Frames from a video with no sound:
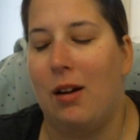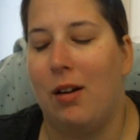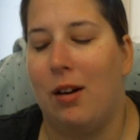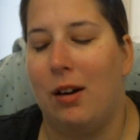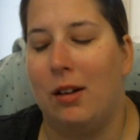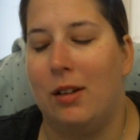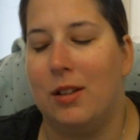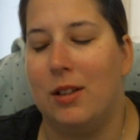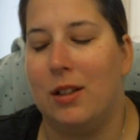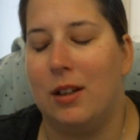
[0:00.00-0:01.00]

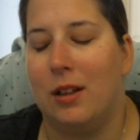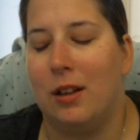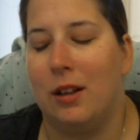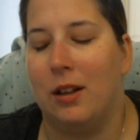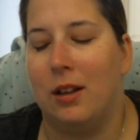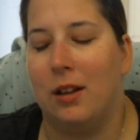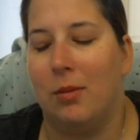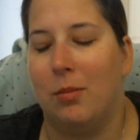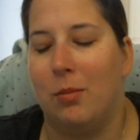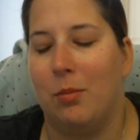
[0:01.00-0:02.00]
aren't,
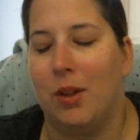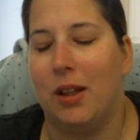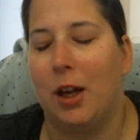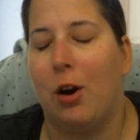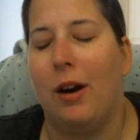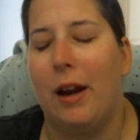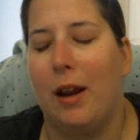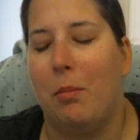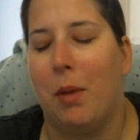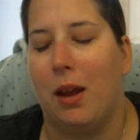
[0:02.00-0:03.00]
like, they are
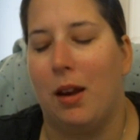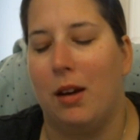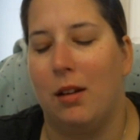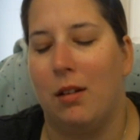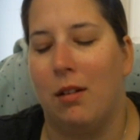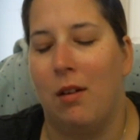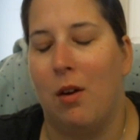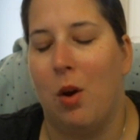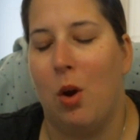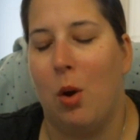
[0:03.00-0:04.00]
handmade,
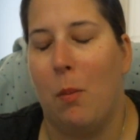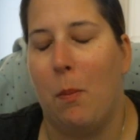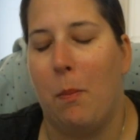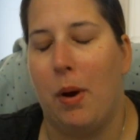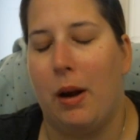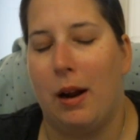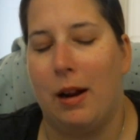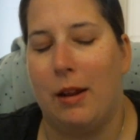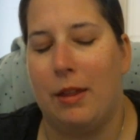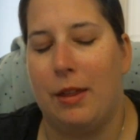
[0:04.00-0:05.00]
but
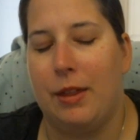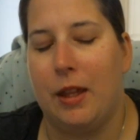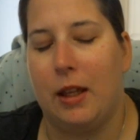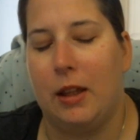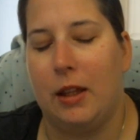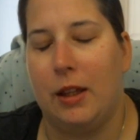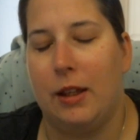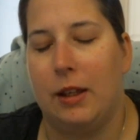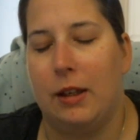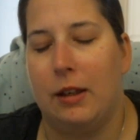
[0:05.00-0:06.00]
I think that
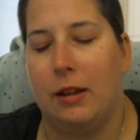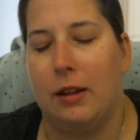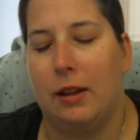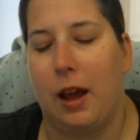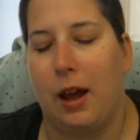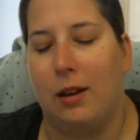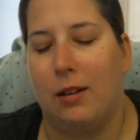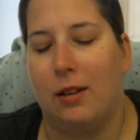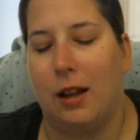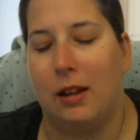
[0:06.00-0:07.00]

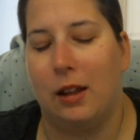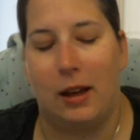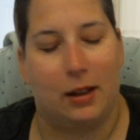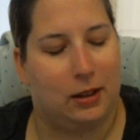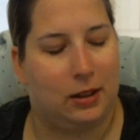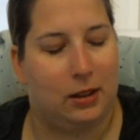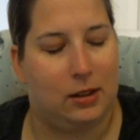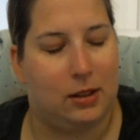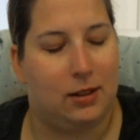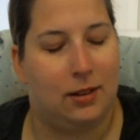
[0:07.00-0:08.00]
they like
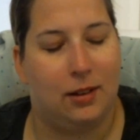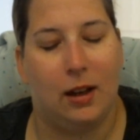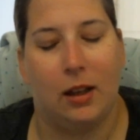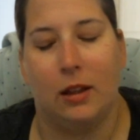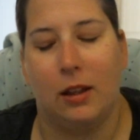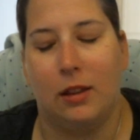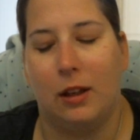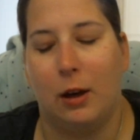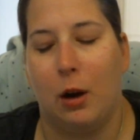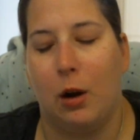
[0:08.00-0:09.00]
to say that
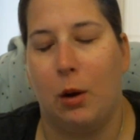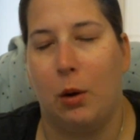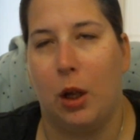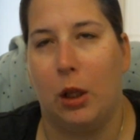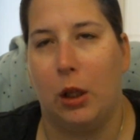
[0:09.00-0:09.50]
they're a